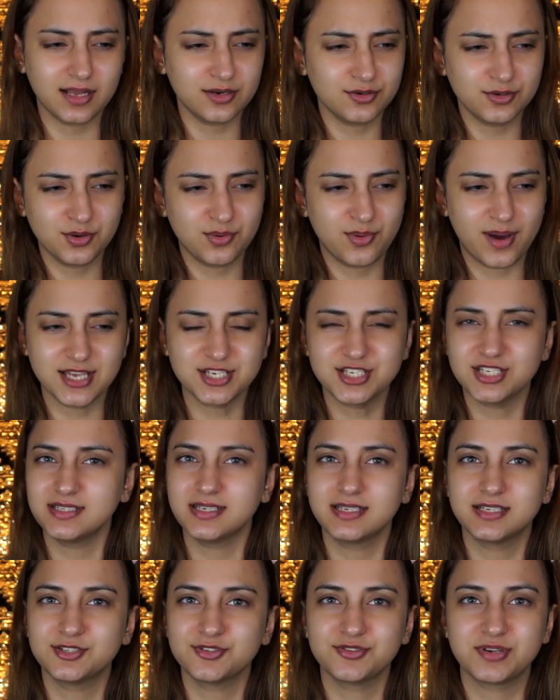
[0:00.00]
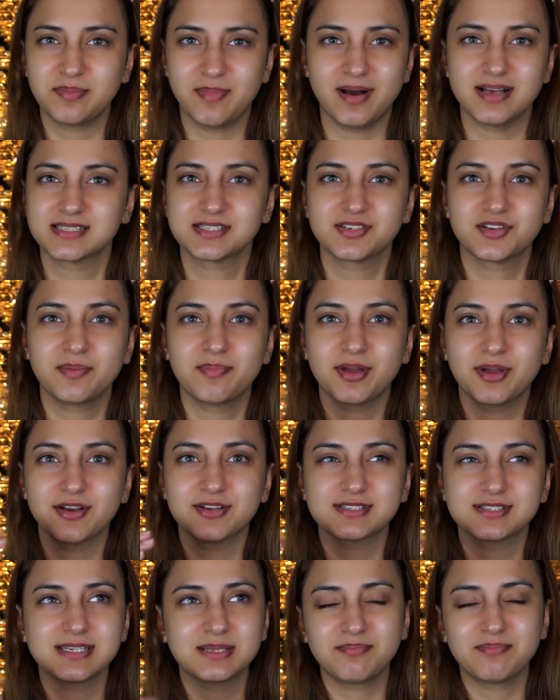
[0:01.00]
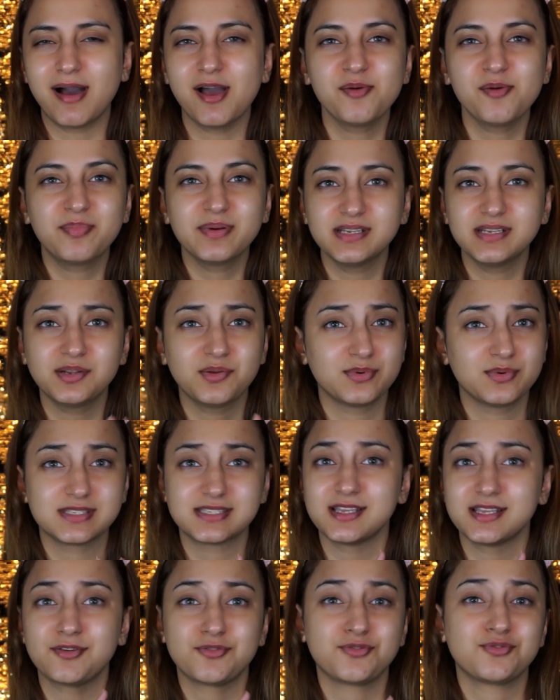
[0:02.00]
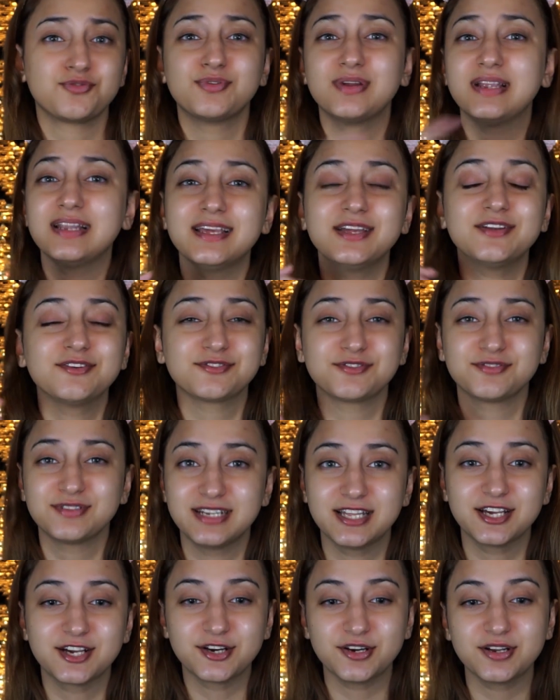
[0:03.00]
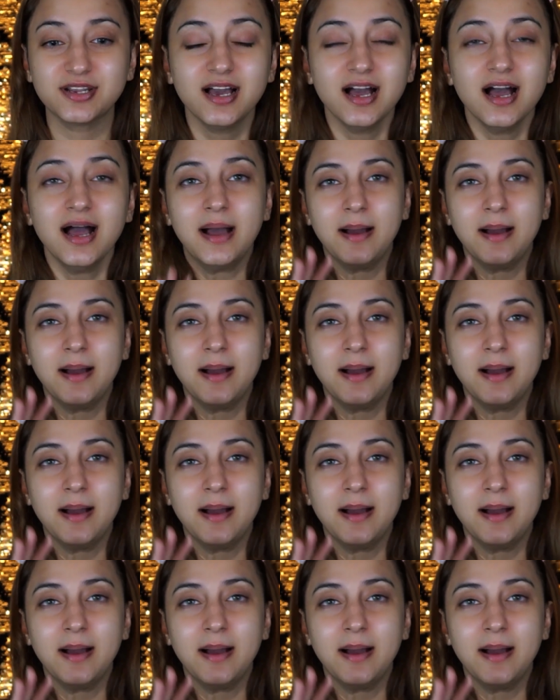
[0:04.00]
I don't know why she needed to remaster it, because in my opinion, it was really, really good.